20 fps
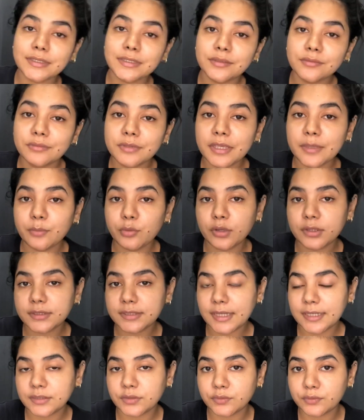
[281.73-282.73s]
to keep your
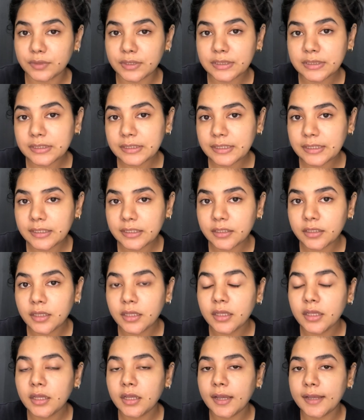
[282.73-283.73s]
tattoo clean
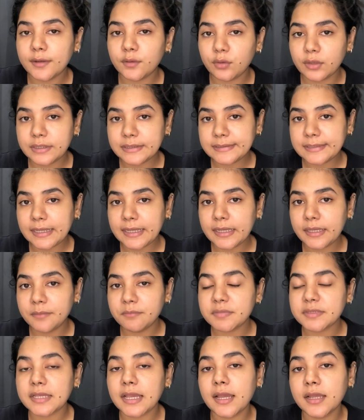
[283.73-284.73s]
at all
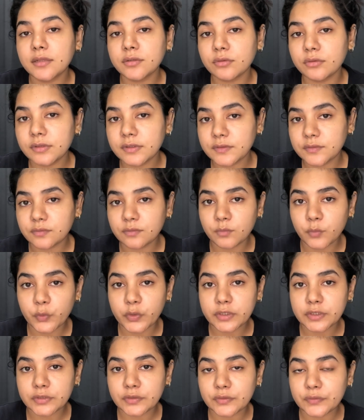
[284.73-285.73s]
times, and also
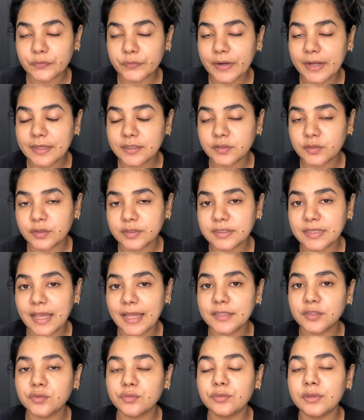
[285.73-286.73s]
moisturize your
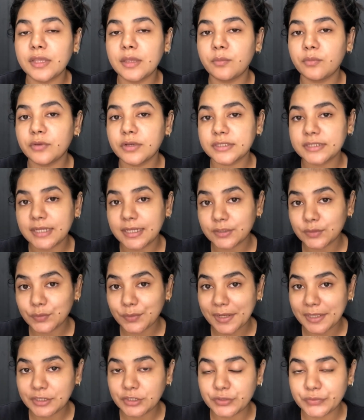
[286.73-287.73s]
tattoo. Keep your tattoo
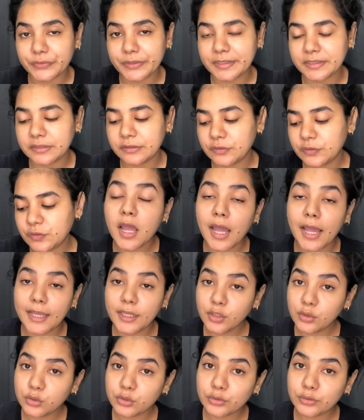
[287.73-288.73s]
hydrated. I
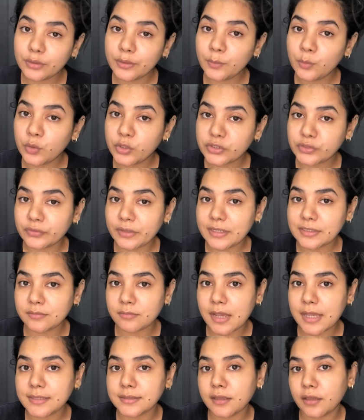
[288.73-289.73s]
usually moisturize
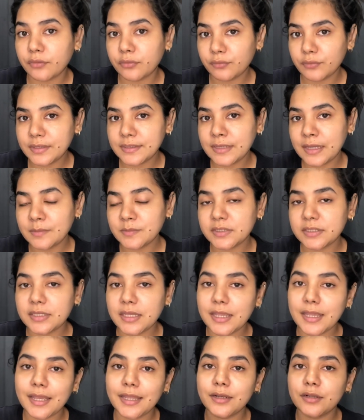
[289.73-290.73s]
mine like 3 times a
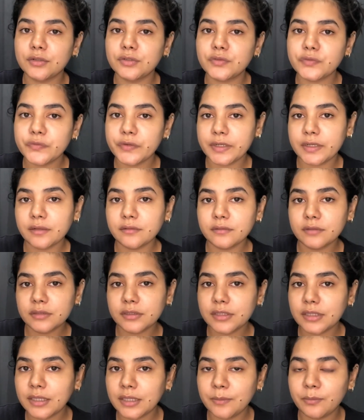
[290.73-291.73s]
day, and I'll throw in a little
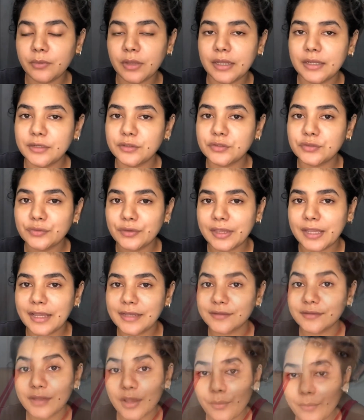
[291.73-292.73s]
clip and show you
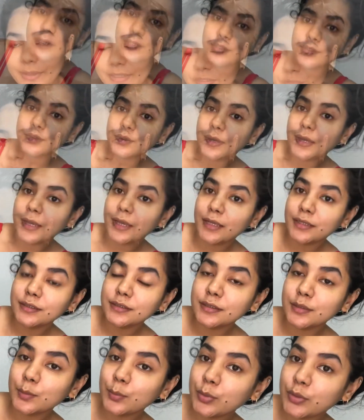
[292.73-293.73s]
guys how I do. So I had
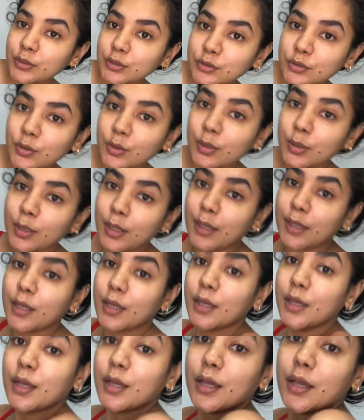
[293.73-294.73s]
to put on like
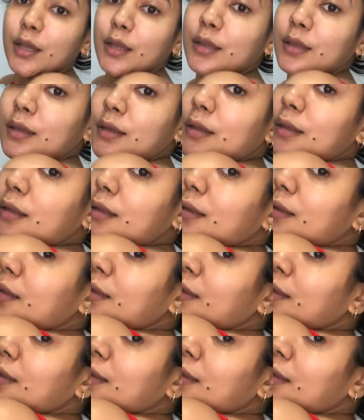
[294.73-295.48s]
a little